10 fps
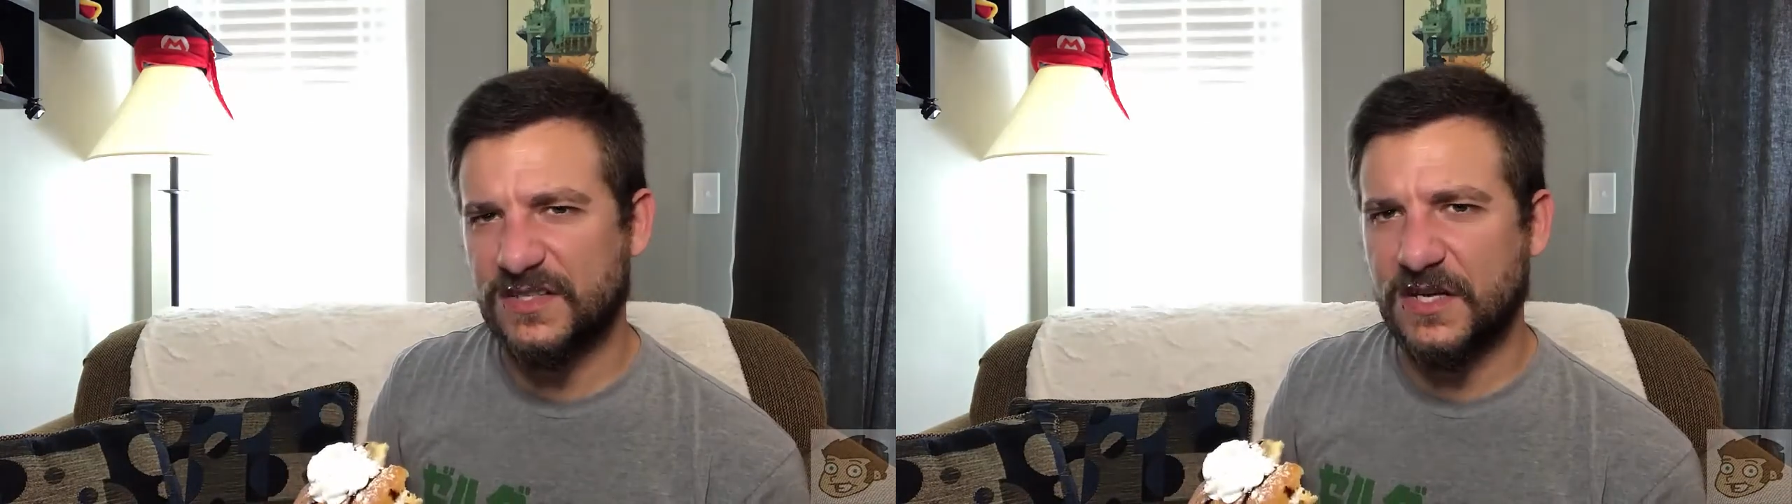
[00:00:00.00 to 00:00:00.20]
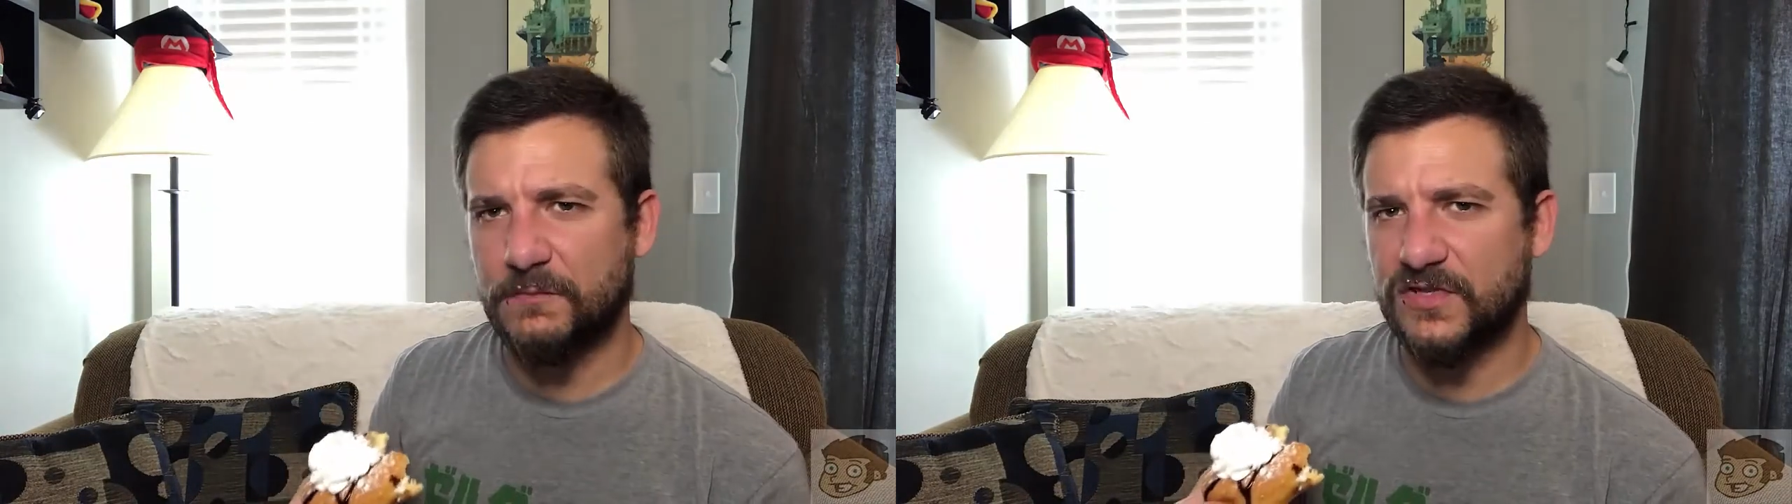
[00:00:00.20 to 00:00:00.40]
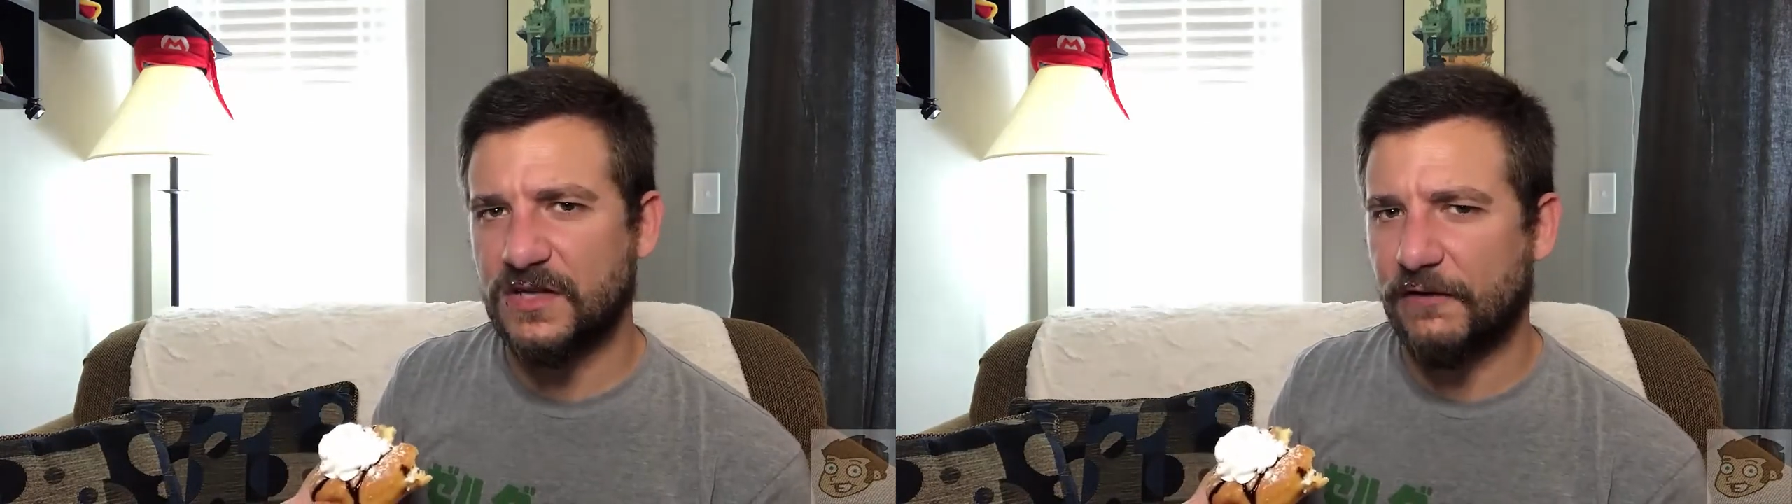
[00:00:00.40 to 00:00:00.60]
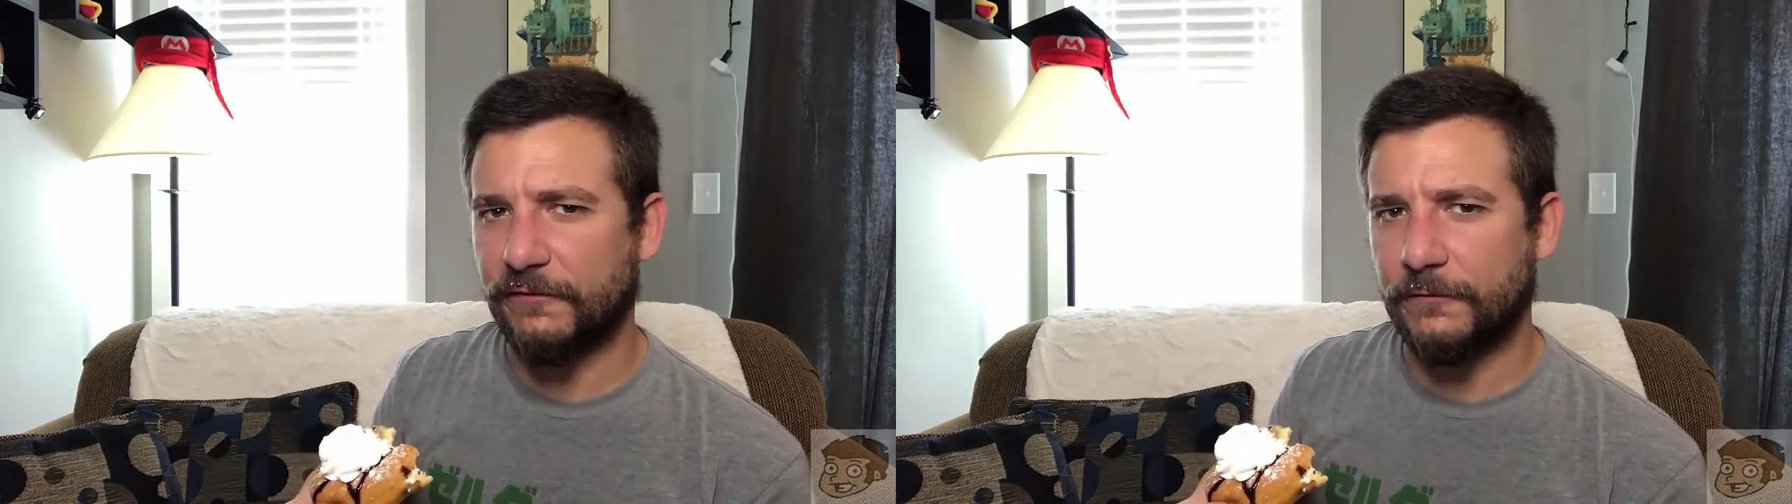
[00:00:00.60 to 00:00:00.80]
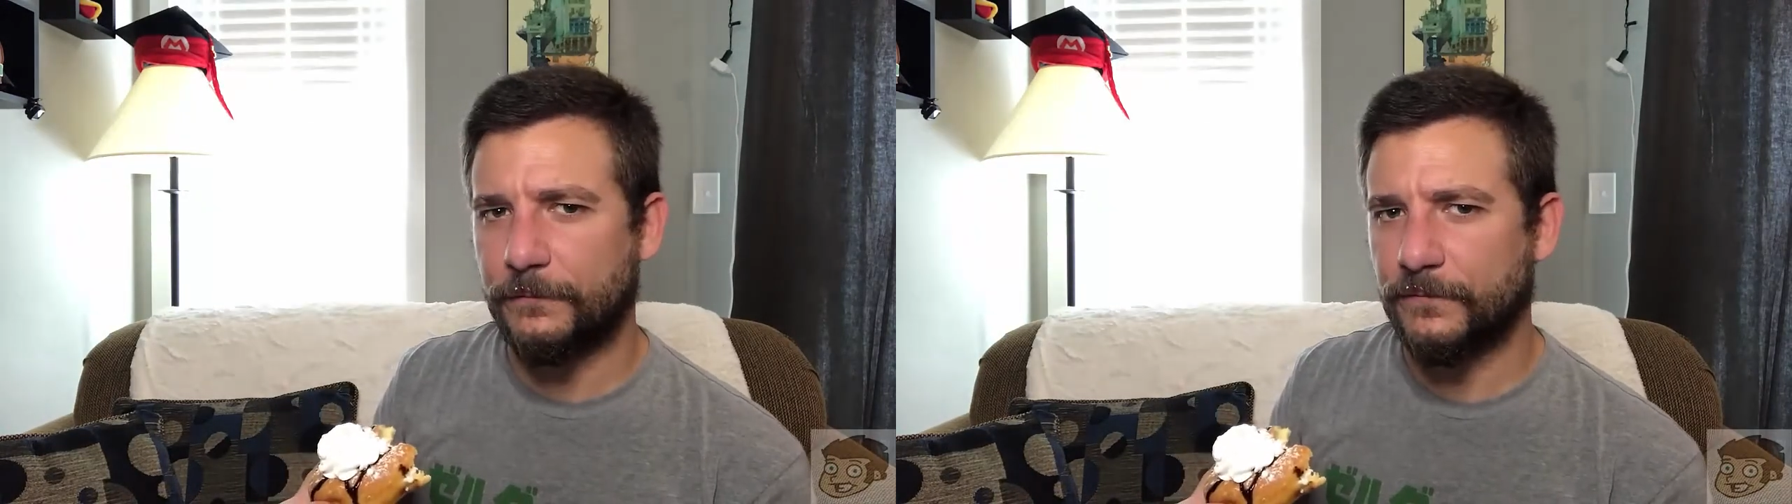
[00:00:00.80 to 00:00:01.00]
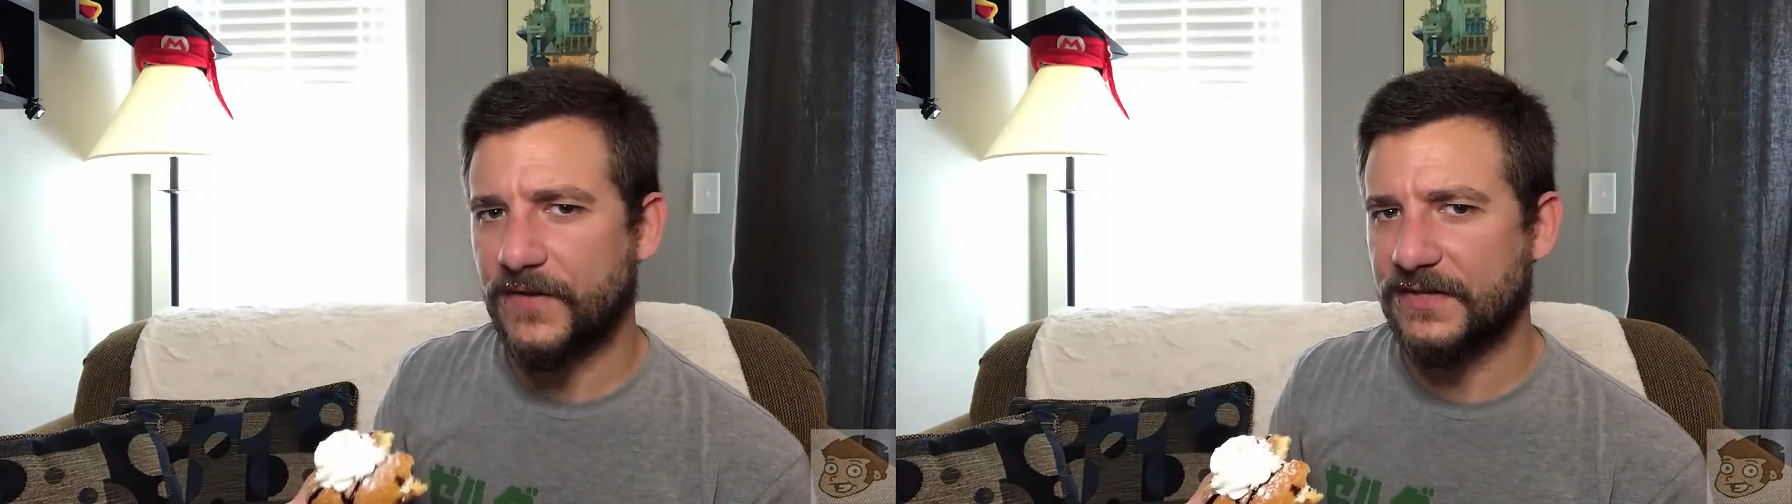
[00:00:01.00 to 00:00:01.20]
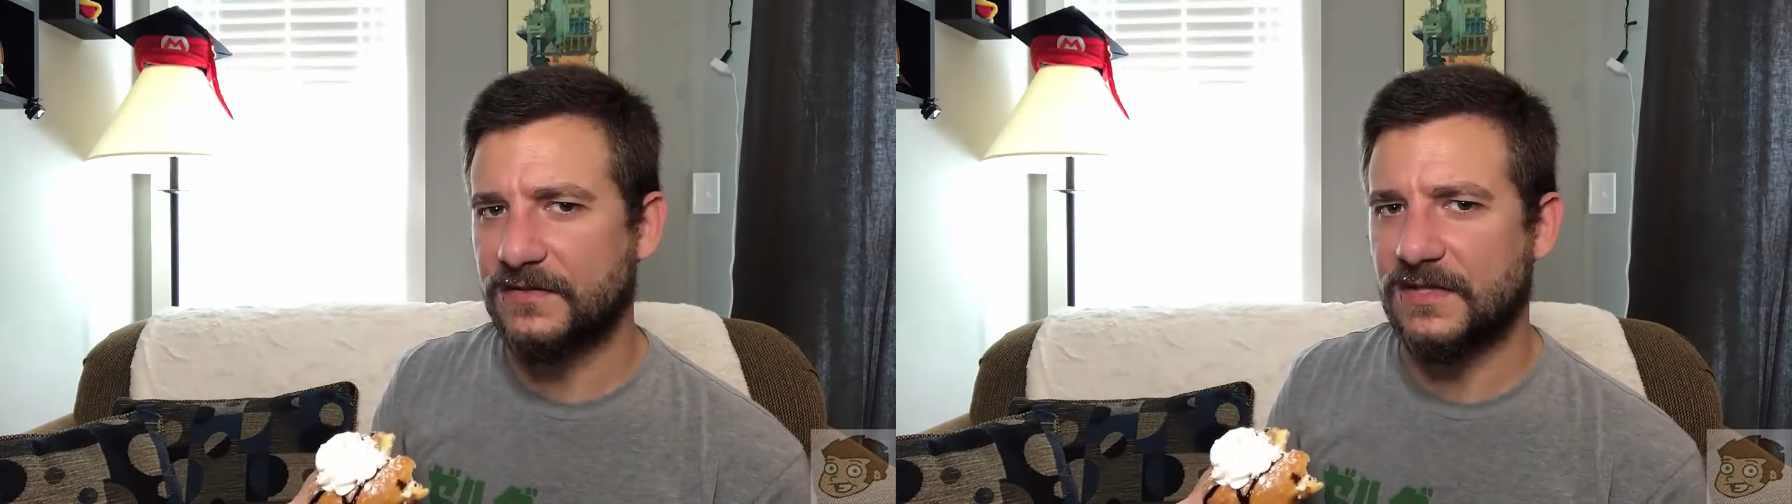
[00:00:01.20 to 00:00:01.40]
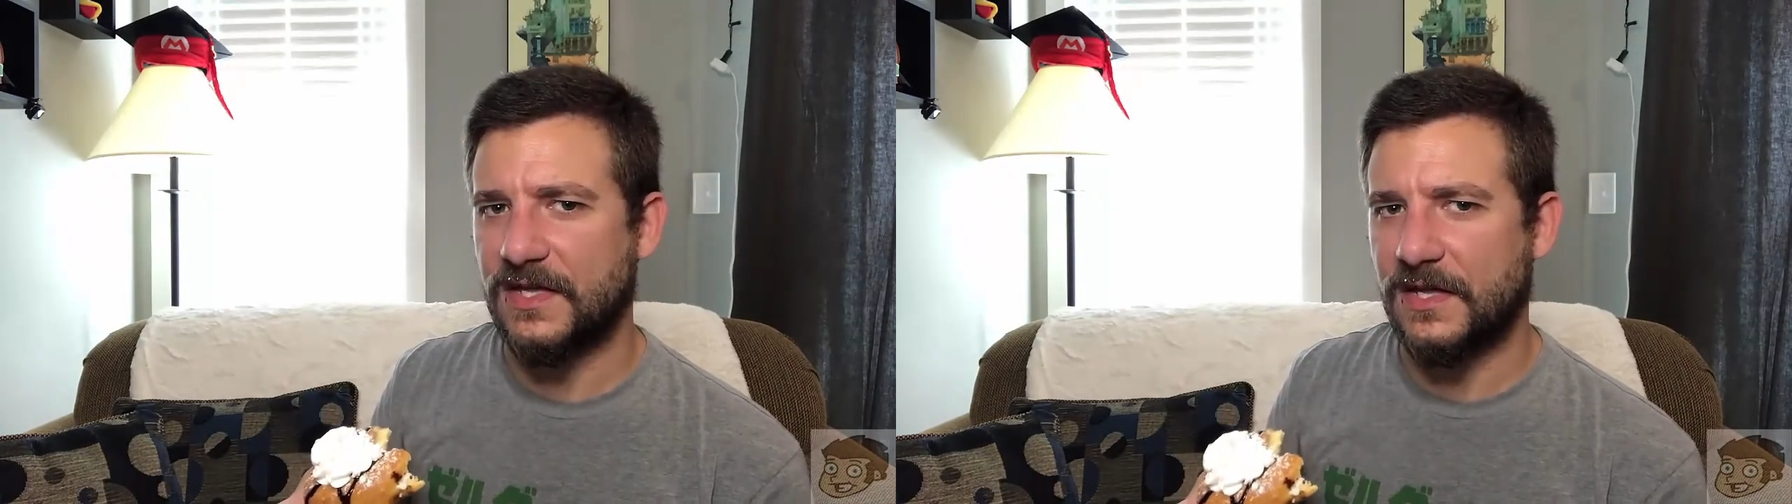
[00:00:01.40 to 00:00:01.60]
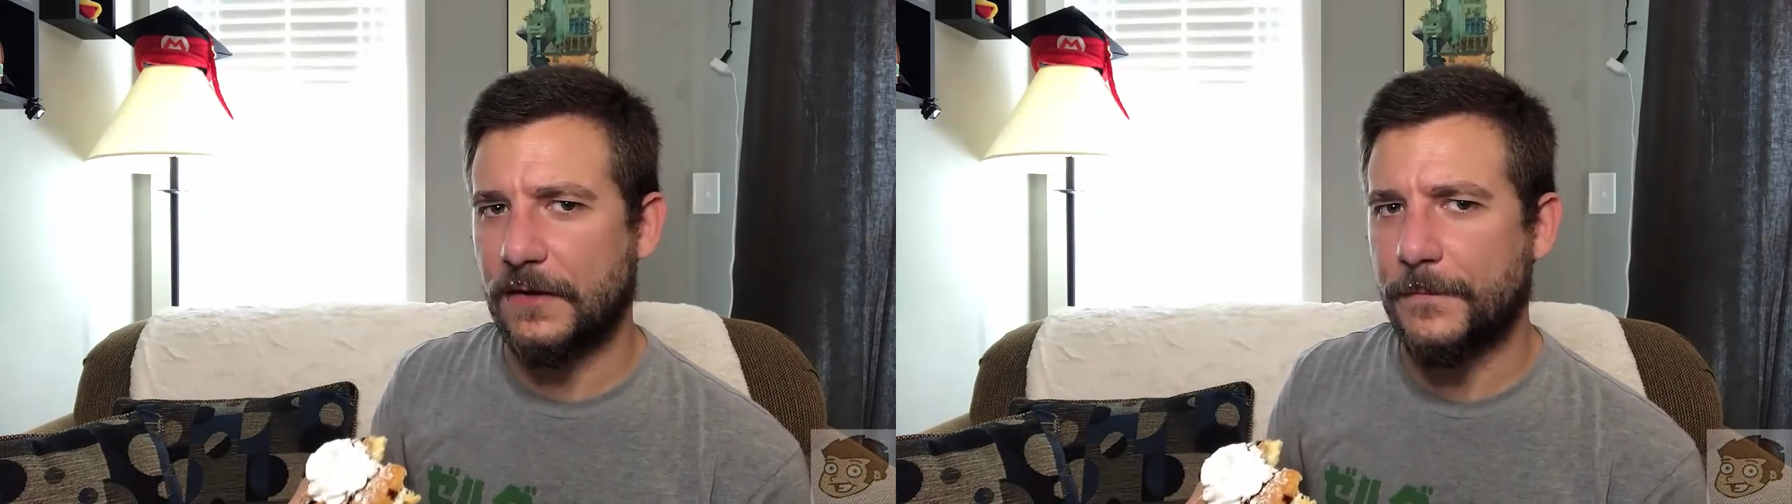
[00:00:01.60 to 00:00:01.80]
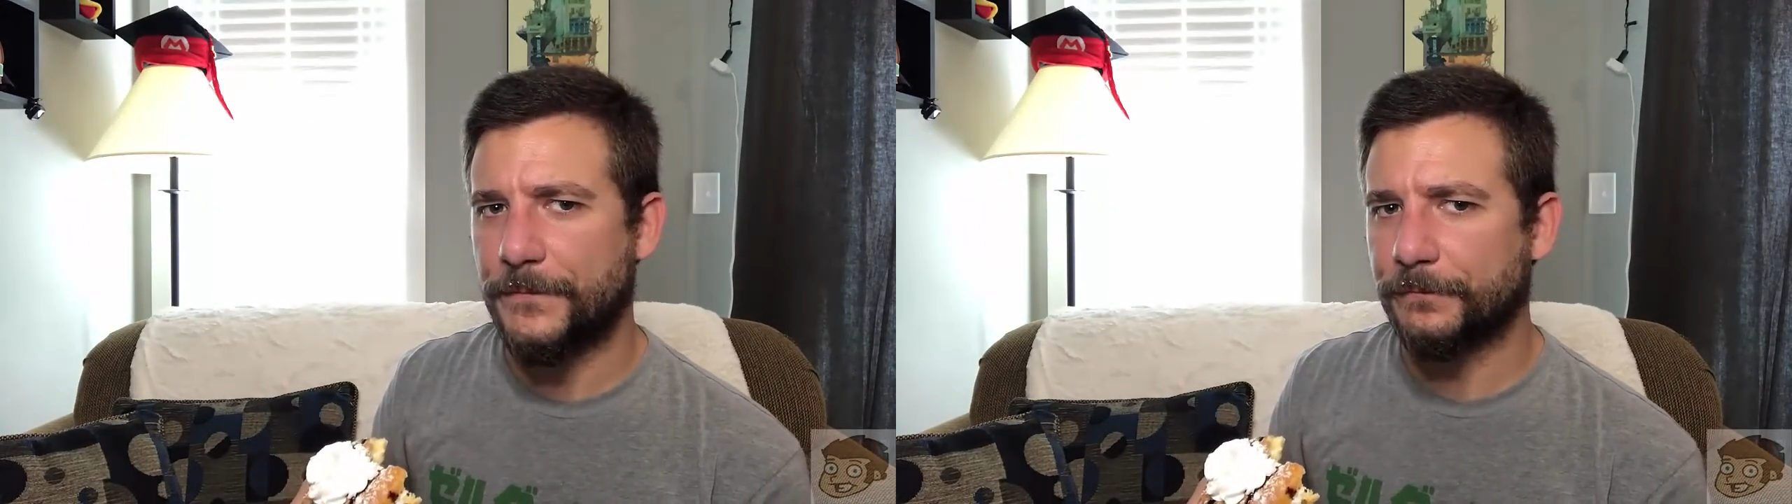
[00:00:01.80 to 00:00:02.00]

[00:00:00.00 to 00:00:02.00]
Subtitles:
same stuff as the